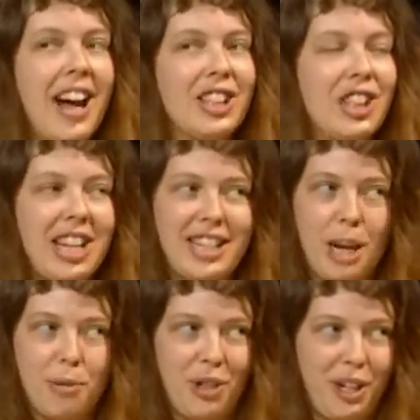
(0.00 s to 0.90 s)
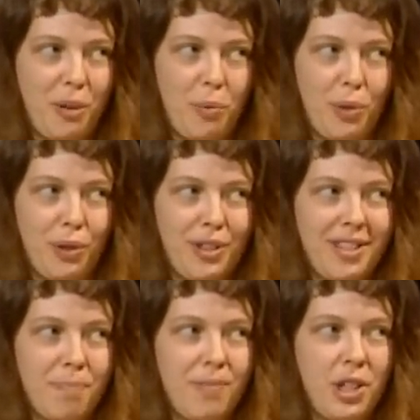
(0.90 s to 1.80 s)
A lot of times you hear the
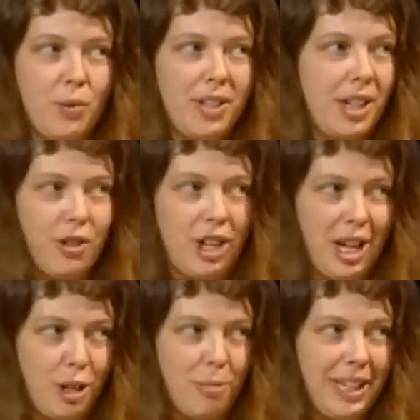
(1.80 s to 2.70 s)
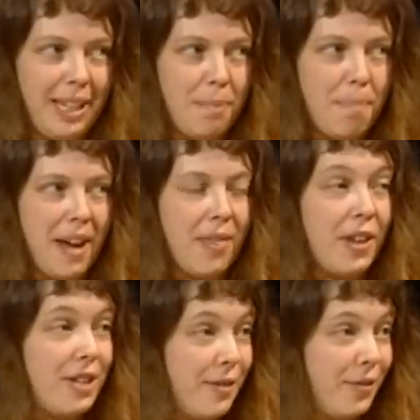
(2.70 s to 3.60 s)
words used interchangeably, but
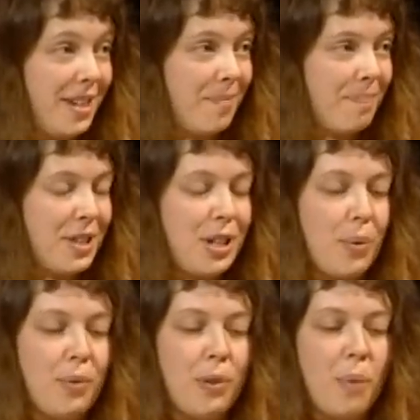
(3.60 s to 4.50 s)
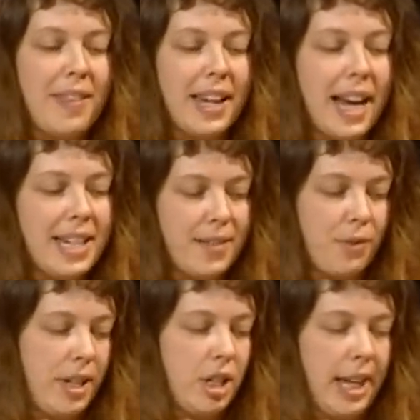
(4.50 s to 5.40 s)
they're different. So the way that I
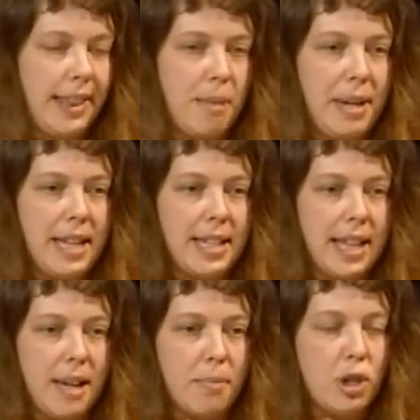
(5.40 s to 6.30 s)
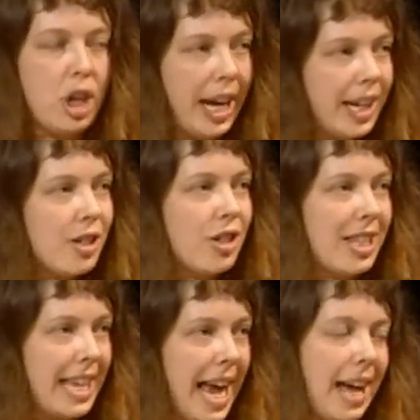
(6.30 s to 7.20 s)
differentiate them is change is
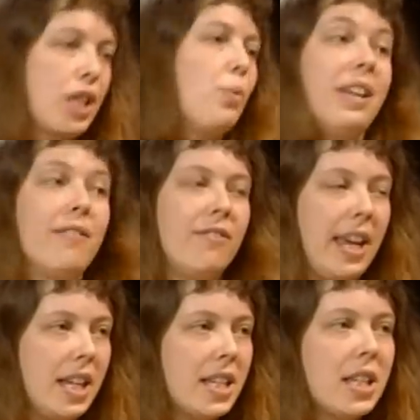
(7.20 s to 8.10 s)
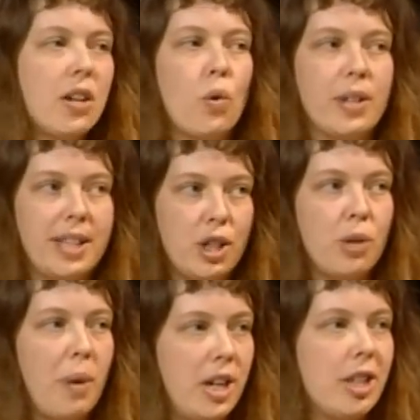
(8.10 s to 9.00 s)
the actual event or
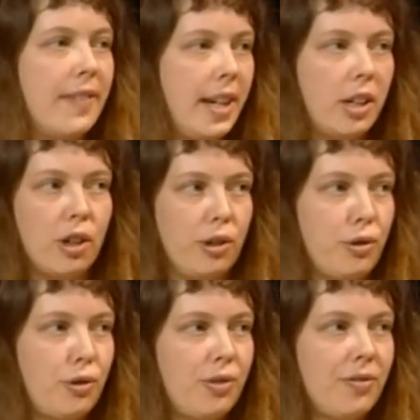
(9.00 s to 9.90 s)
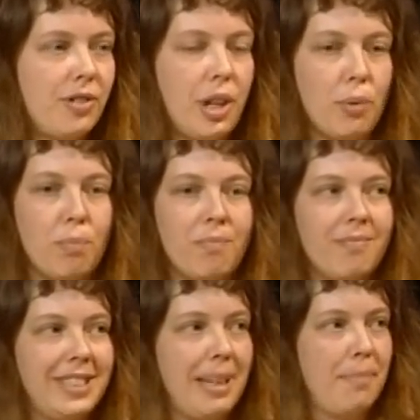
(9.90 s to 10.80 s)
situation that occurs. So
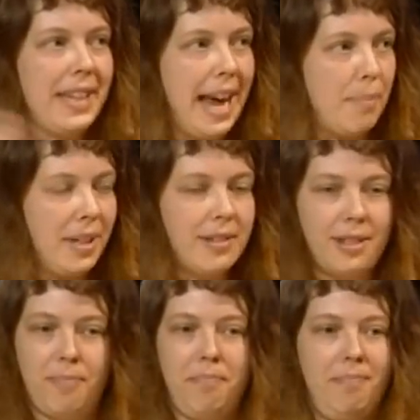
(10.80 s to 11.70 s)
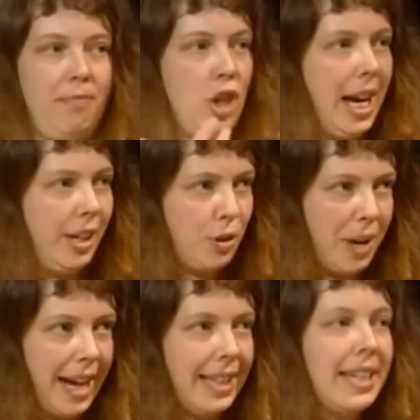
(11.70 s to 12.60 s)
something happens, change,
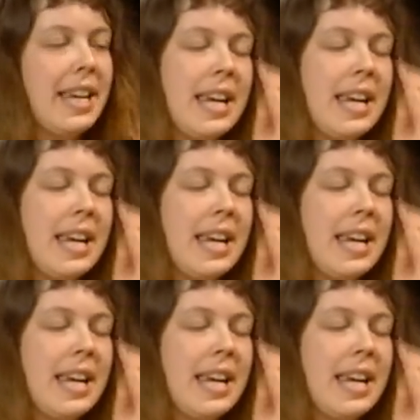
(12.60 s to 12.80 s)
right?